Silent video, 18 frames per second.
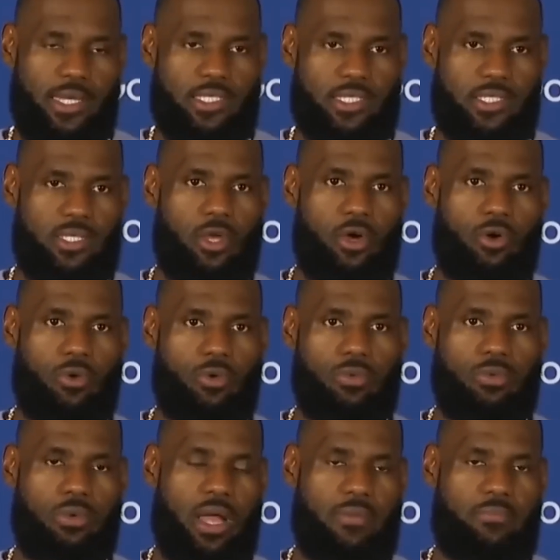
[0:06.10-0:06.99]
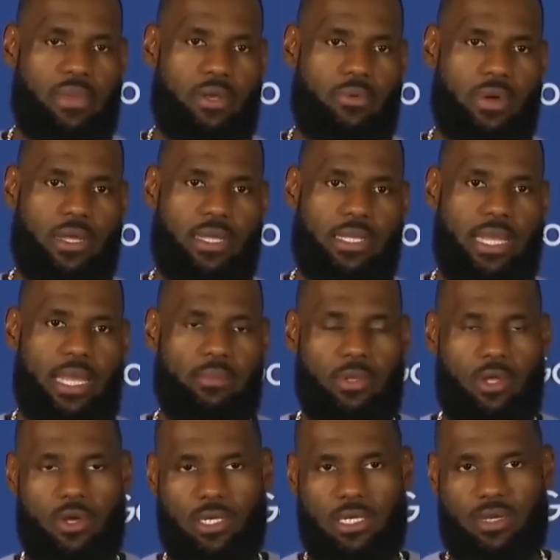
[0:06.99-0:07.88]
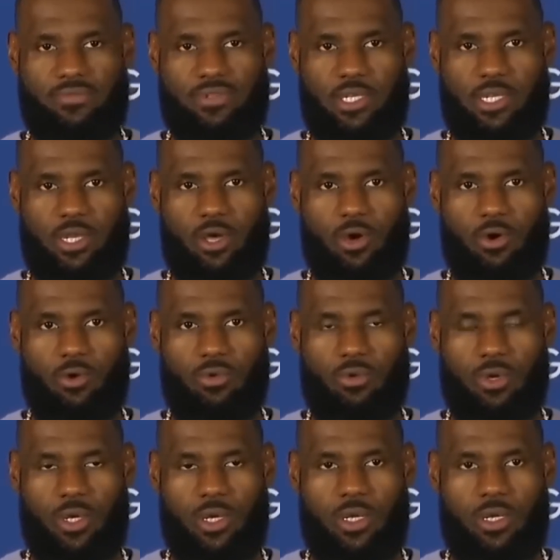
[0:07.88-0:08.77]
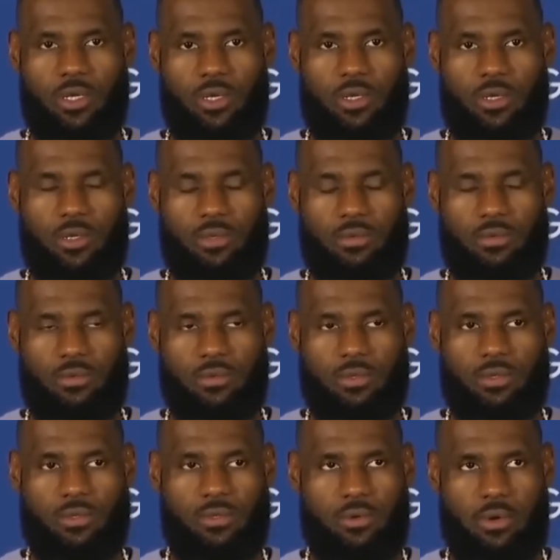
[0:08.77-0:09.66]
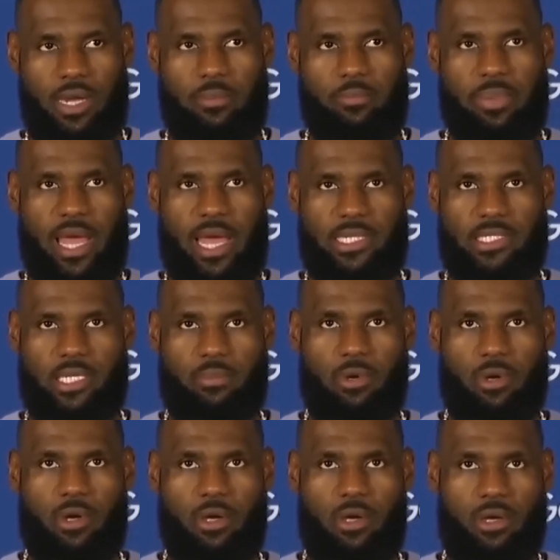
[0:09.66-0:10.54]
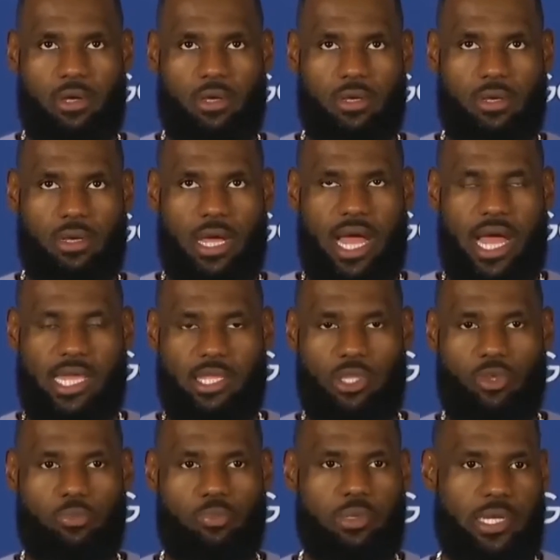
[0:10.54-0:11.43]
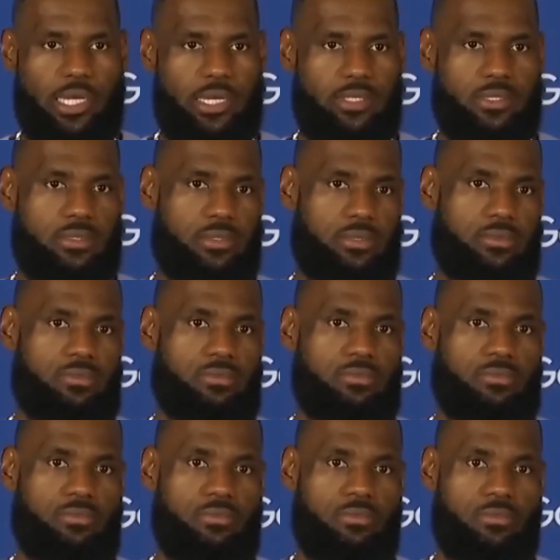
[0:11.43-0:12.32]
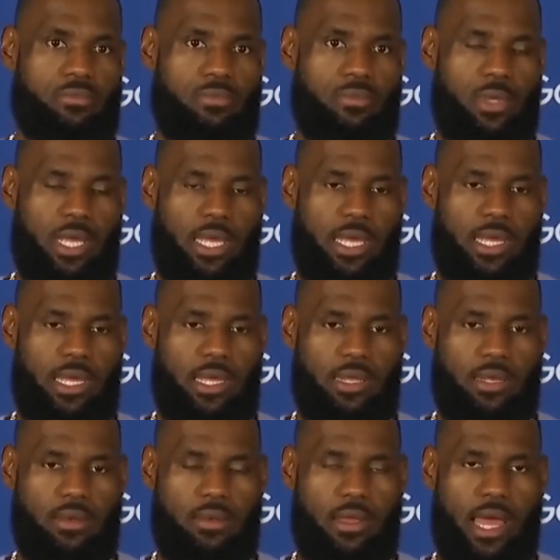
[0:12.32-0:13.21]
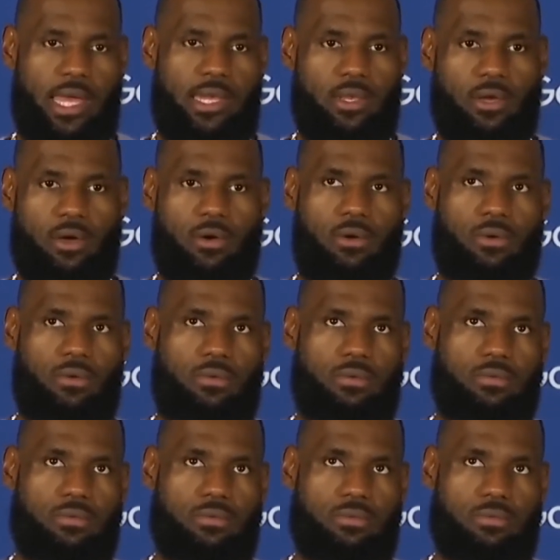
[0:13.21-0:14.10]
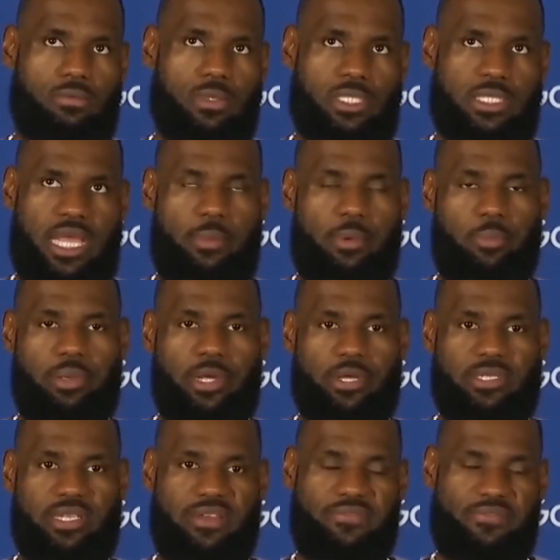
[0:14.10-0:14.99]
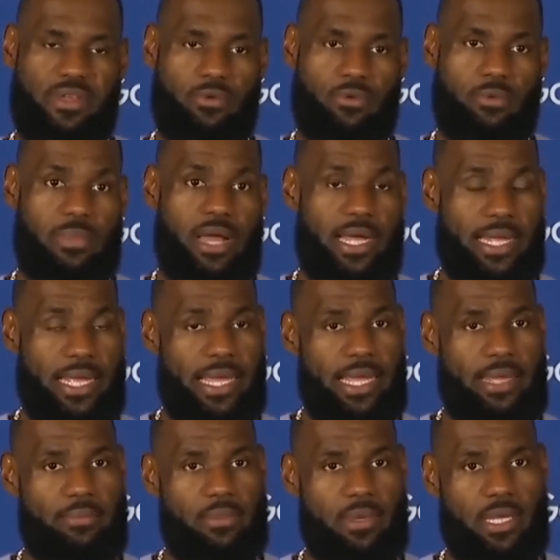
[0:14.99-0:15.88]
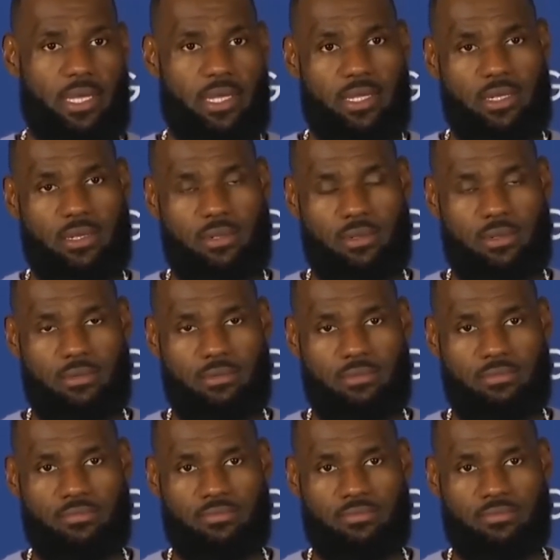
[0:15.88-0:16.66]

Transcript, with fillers: I just know I've been around the game long enough to know great basketball IQ players, and I know the type of players that fit with my game, and